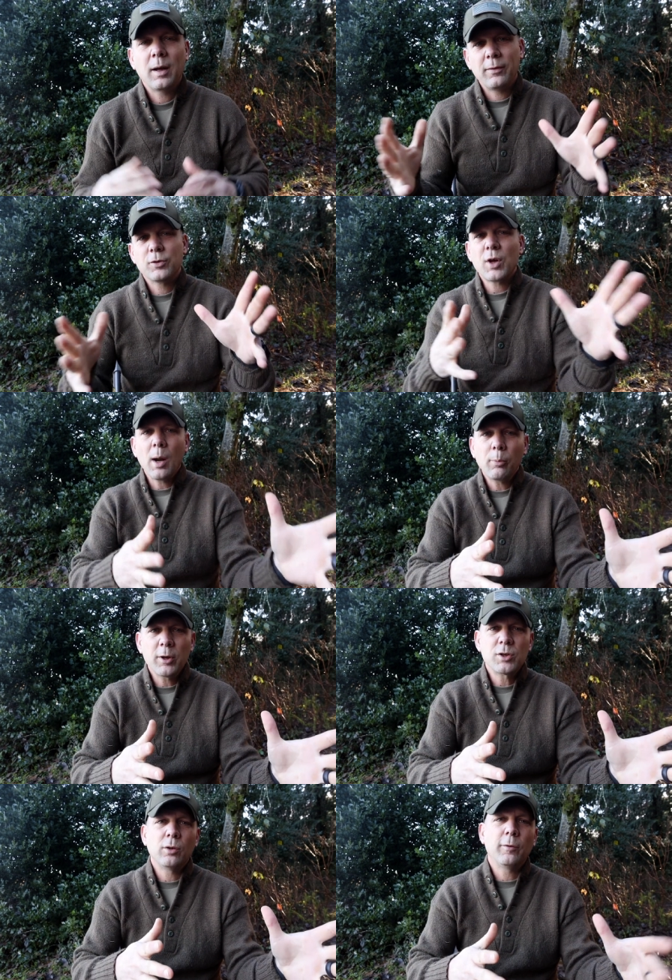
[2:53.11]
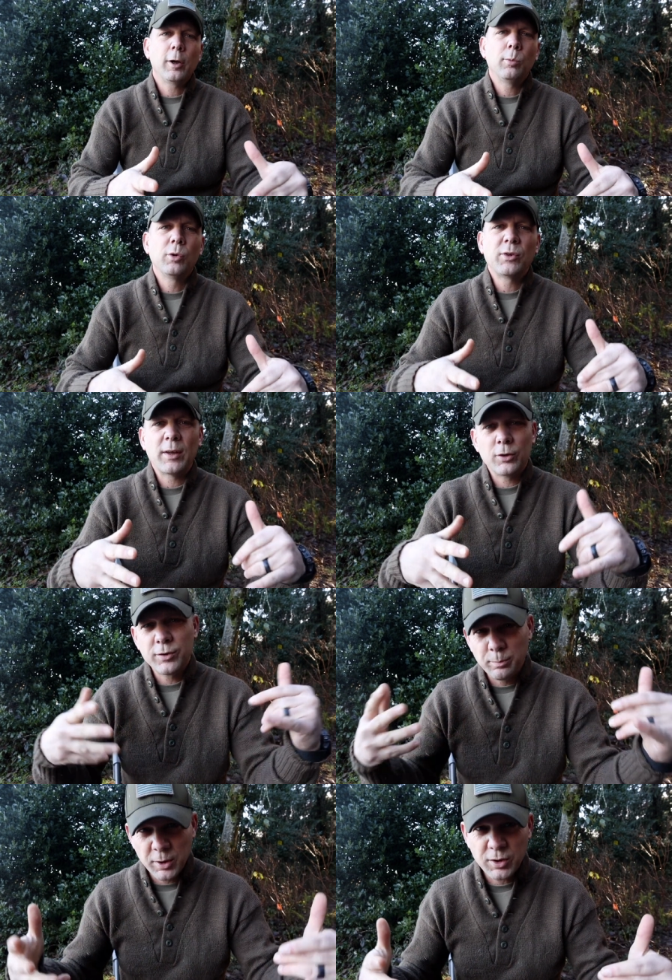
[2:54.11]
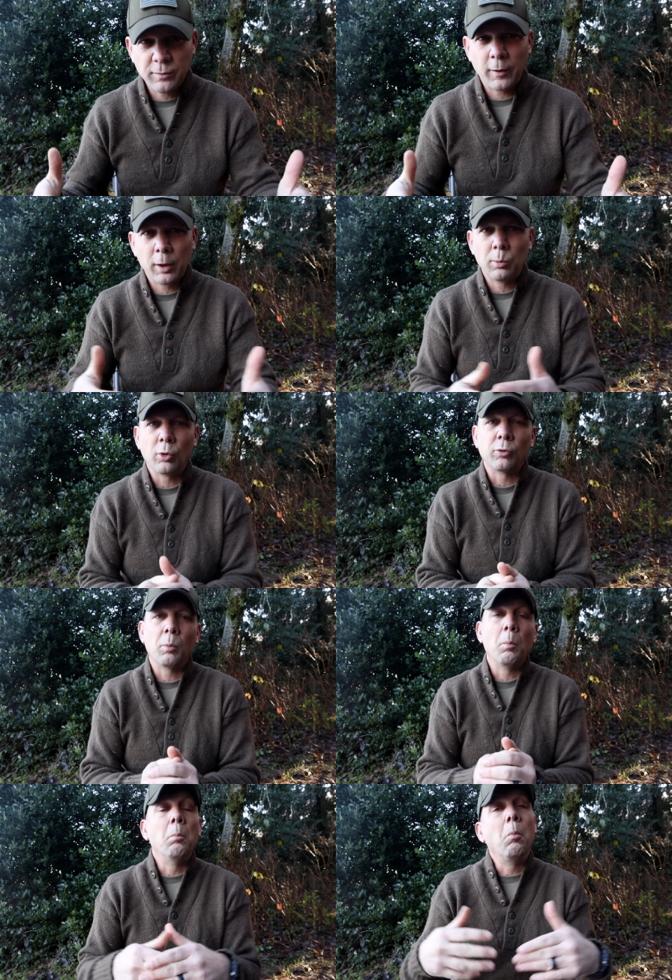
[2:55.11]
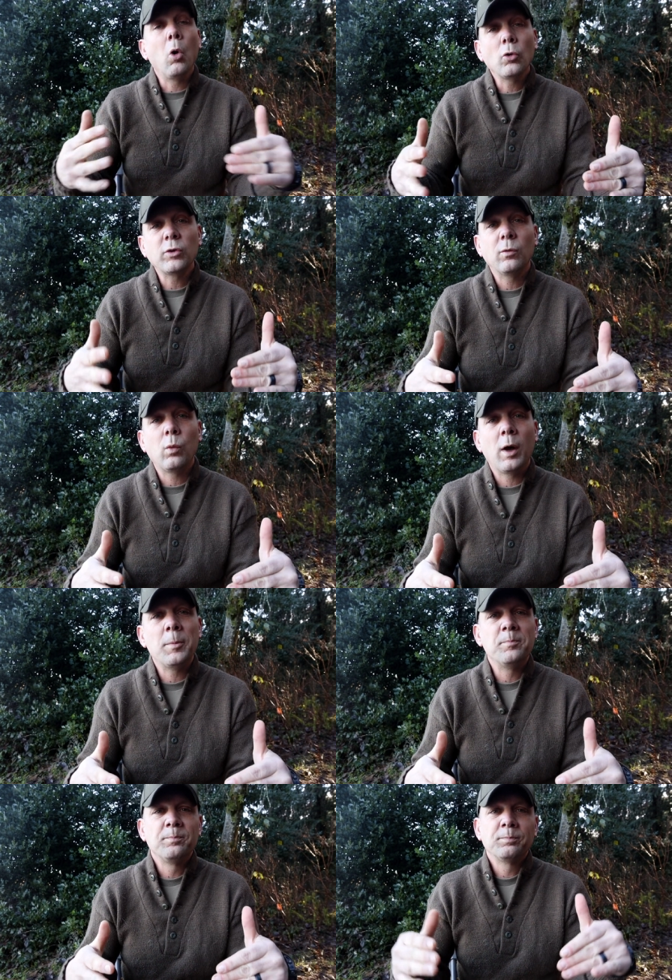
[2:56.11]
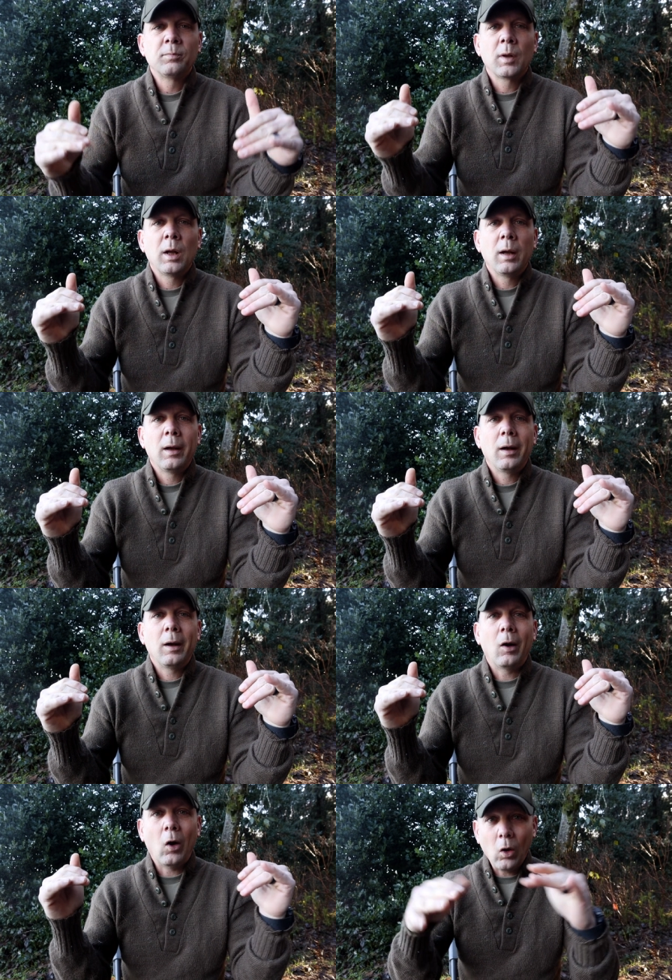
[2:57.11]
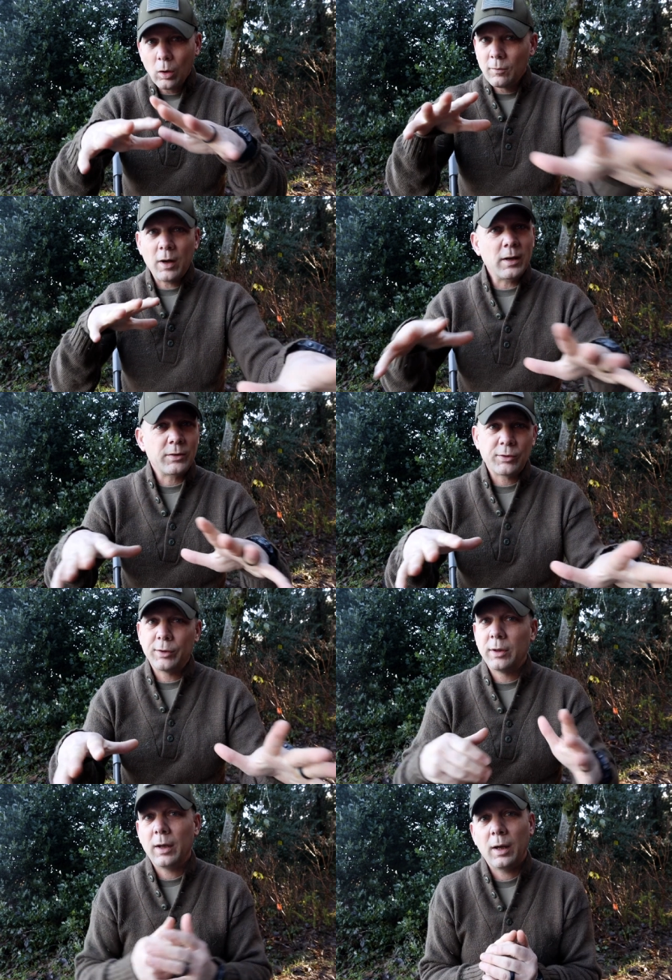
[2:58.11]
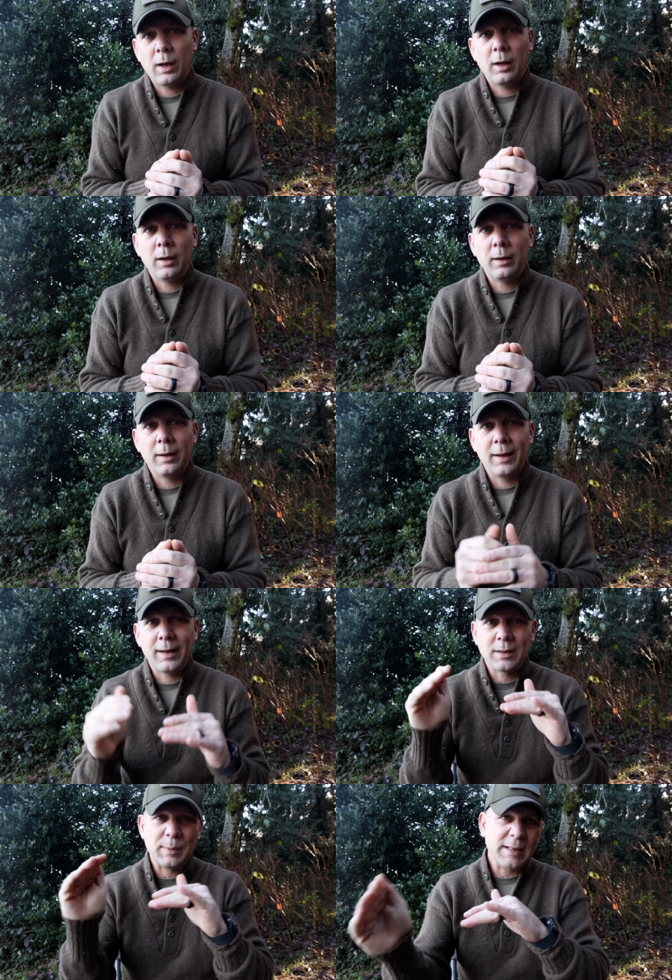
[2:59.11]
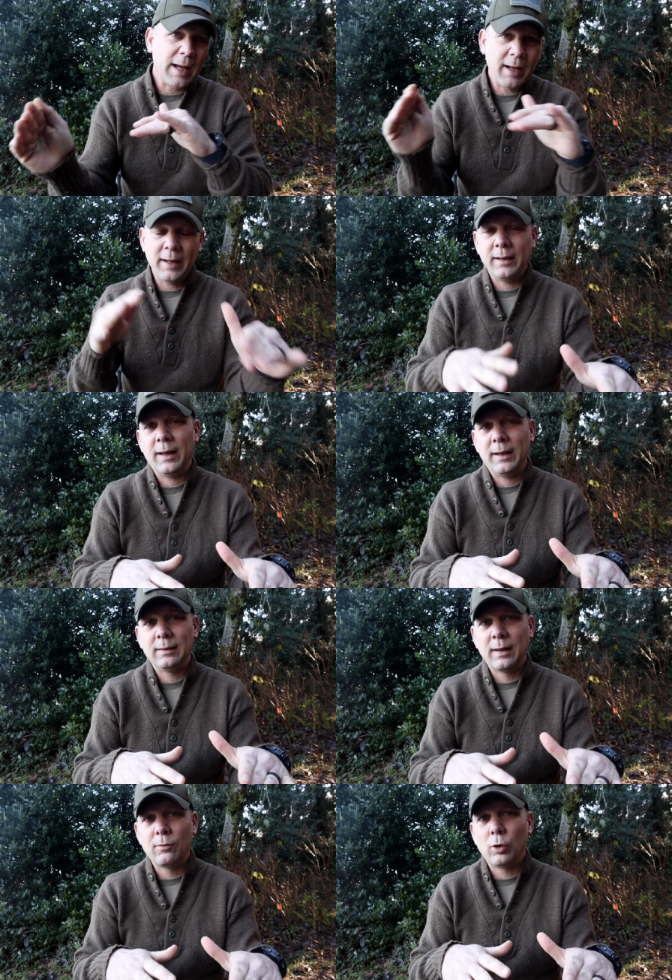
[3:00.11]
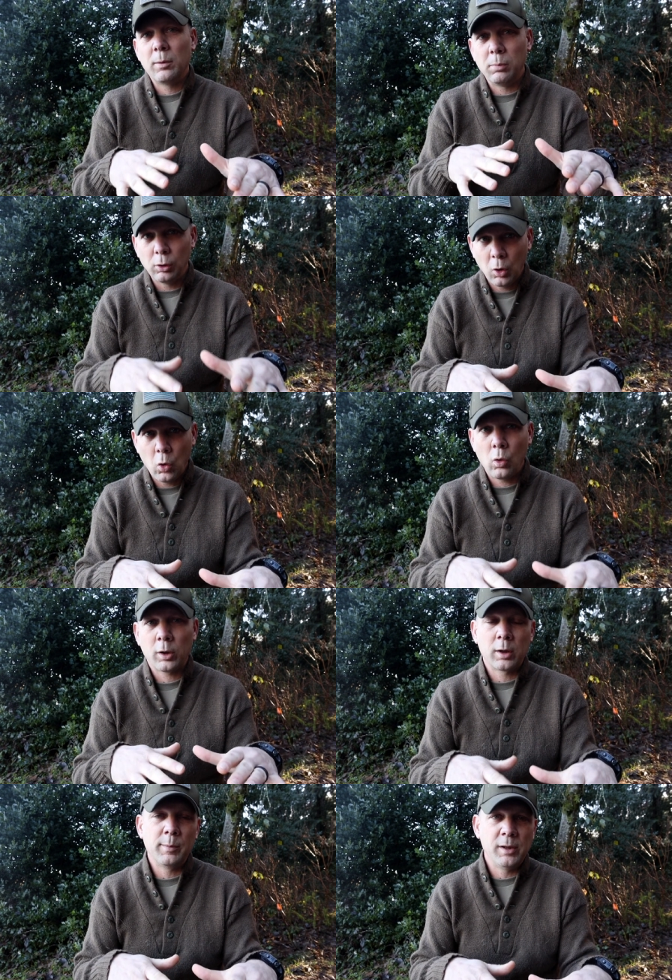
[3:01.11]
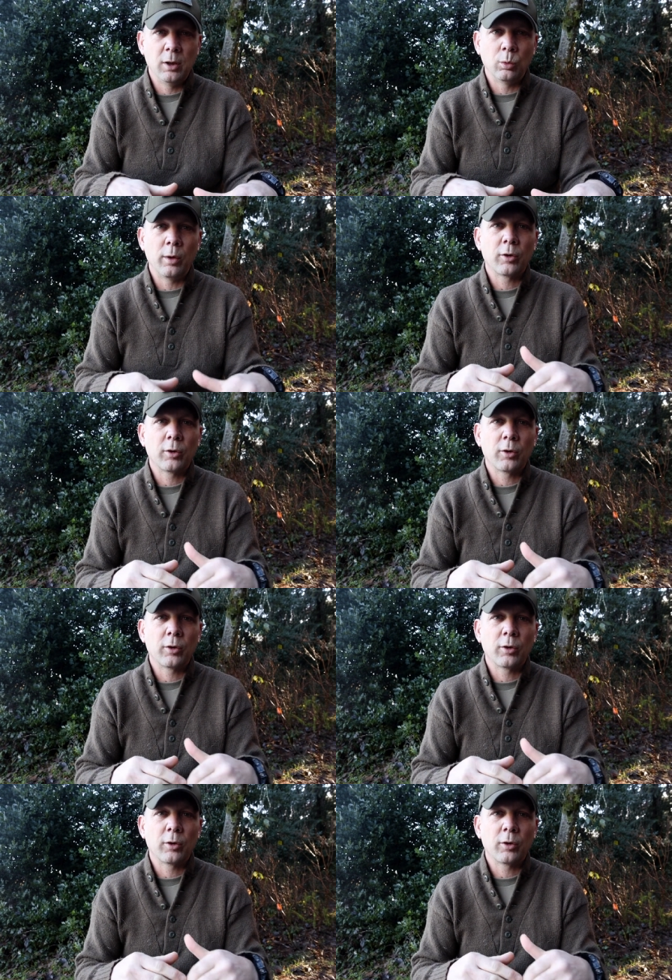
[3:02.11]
there's operational variables and there's mission variables. Most of what all of us uh, at the battalion level and below are going to be dealing with